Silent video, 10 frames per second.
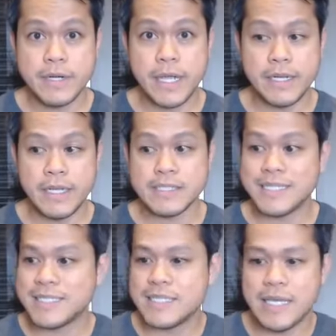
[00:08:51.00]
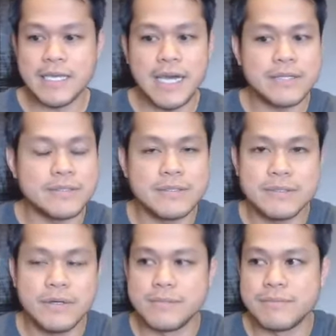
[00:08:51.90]
right? Let's just say, I don't
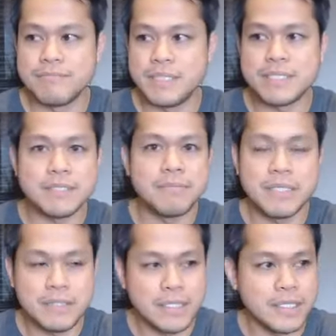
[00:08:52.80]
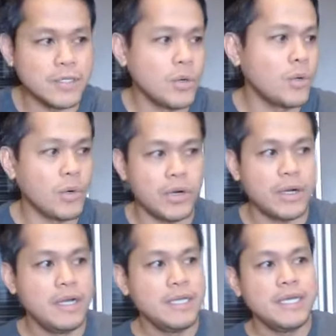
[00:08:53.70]
know, on business building
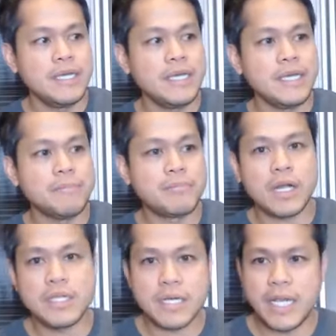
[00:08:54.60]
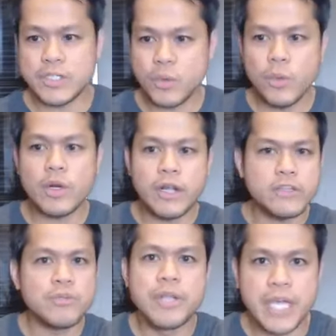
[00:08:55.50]
or in product creation or
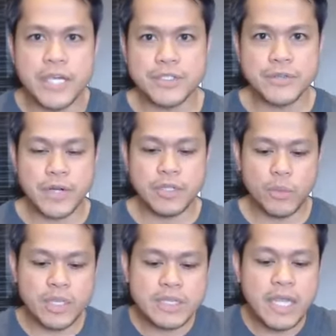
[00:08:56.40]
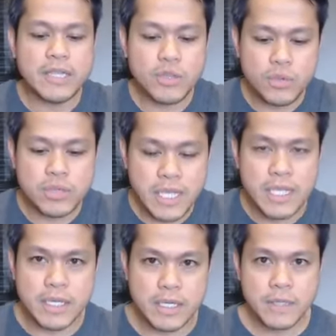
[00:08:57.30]
in communication, right? We tend to
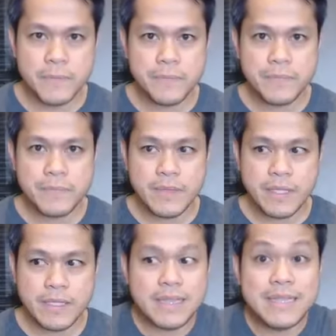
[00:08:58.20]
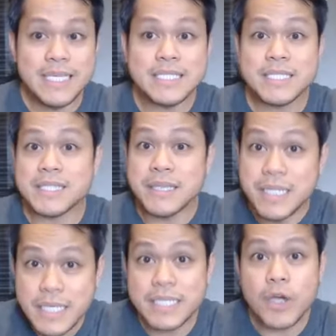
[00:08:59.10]
think that this is
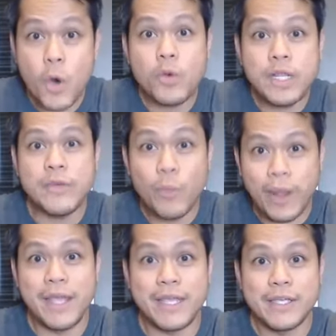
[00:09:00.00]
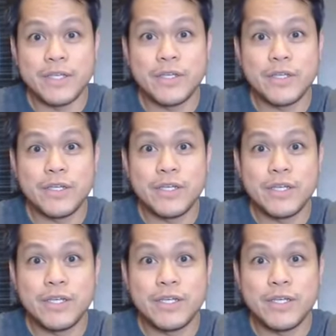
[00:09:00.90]
the only way
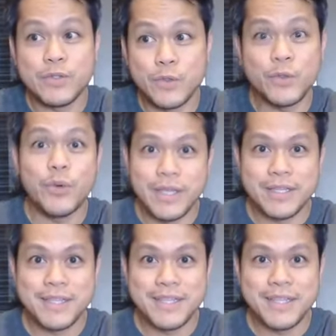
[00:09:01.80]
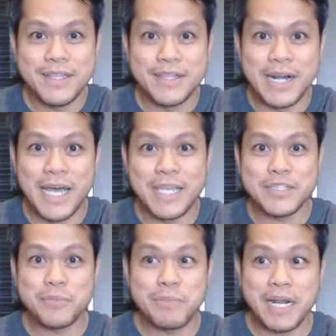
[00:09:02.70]
to do it,
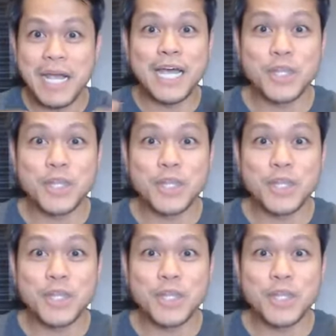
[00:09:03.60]
right? Parang